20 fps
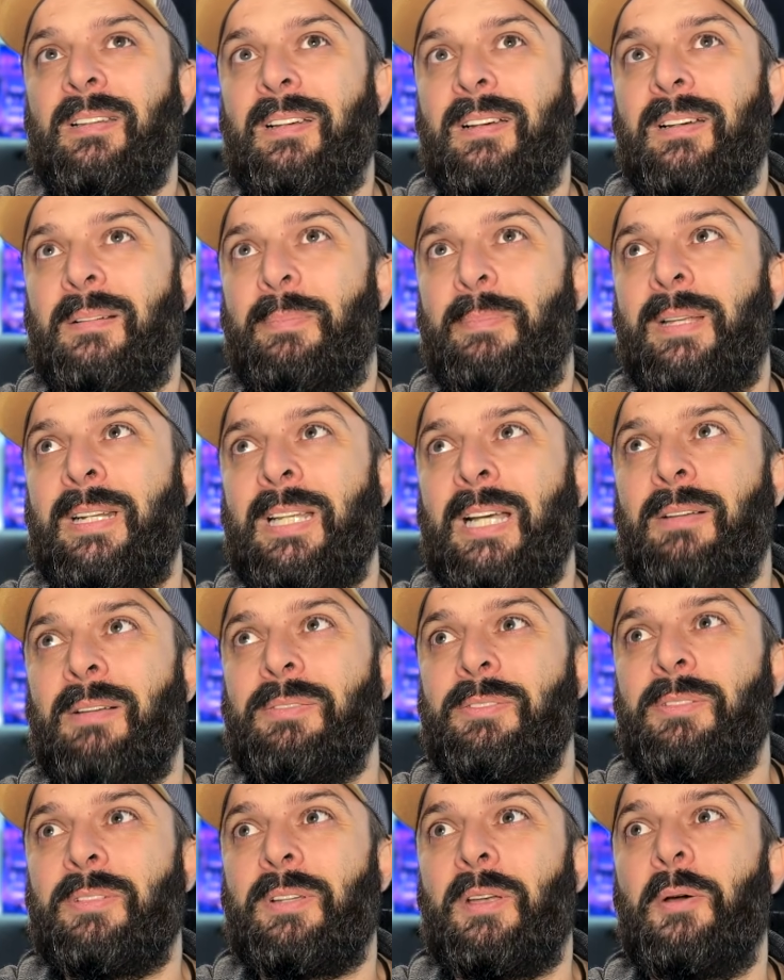Uh, Petty
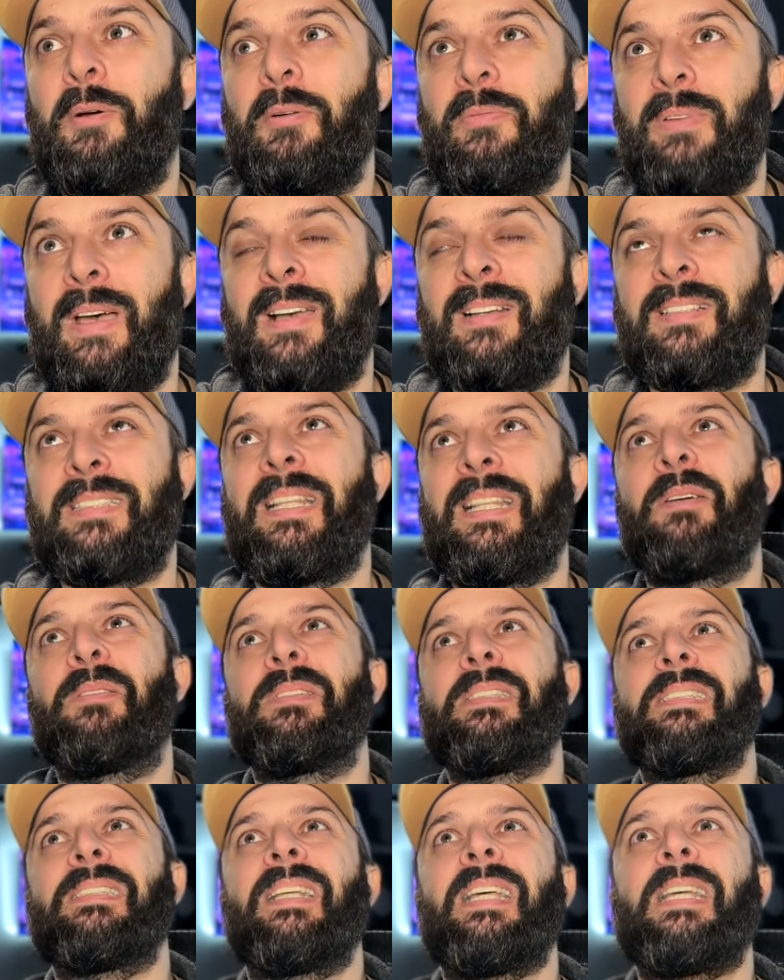Officer Kovacs, that
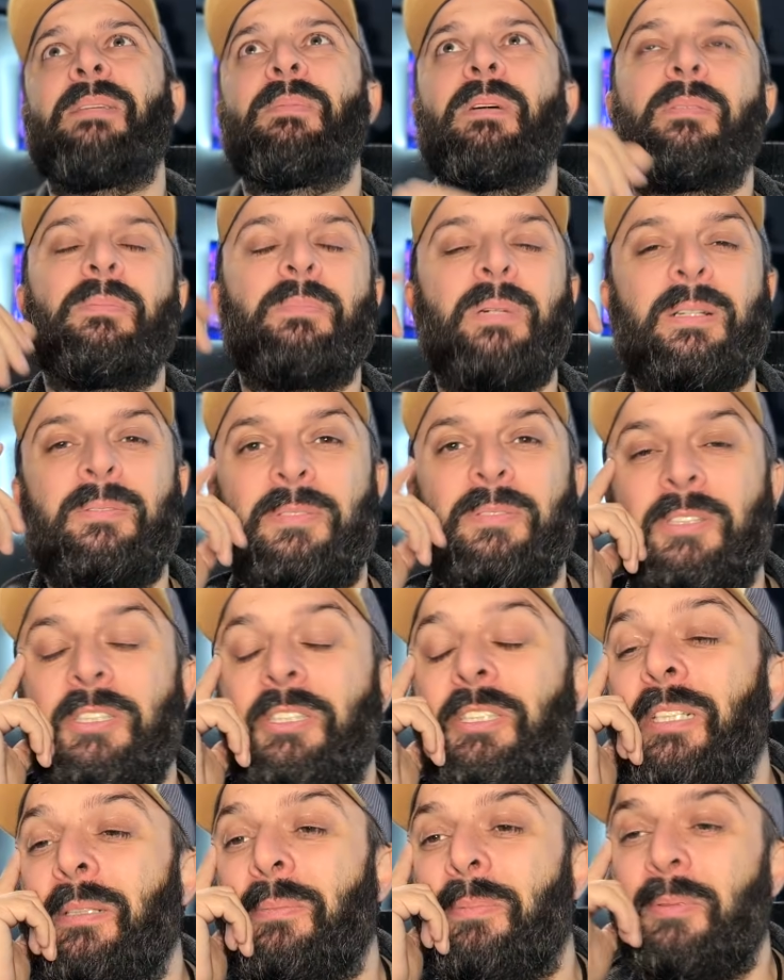was the name, my, my first
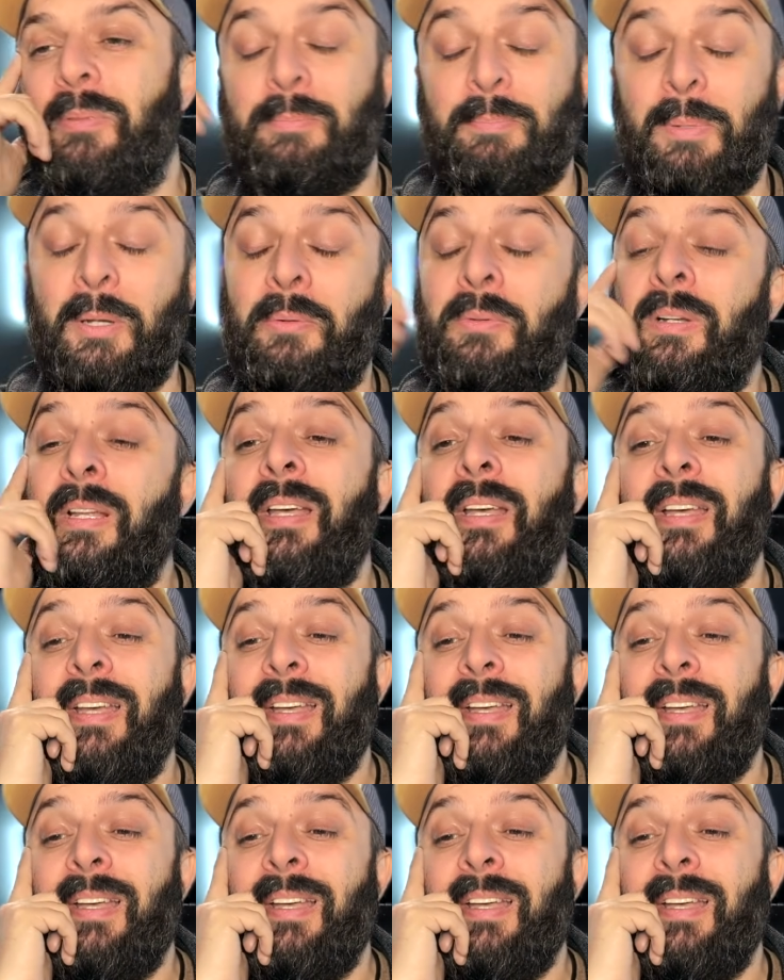ship or boat.